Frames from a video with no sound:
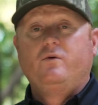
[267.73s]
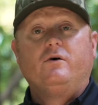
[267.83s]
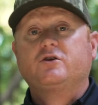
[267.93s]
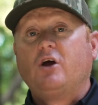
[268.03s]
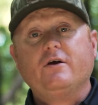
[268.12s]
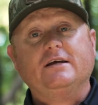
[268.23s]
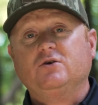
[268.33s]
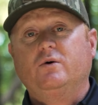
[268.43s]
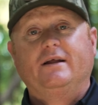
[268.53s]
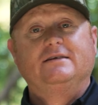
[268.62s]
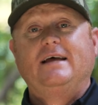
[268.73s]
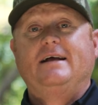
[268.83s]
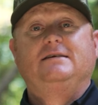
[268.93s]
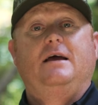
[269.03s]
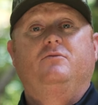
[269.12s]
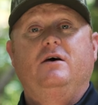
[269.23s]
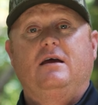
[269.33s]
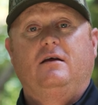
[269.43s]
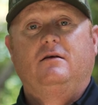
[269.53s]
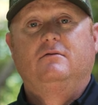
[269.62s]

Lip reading: Well, a turkey's doing the exact same thing.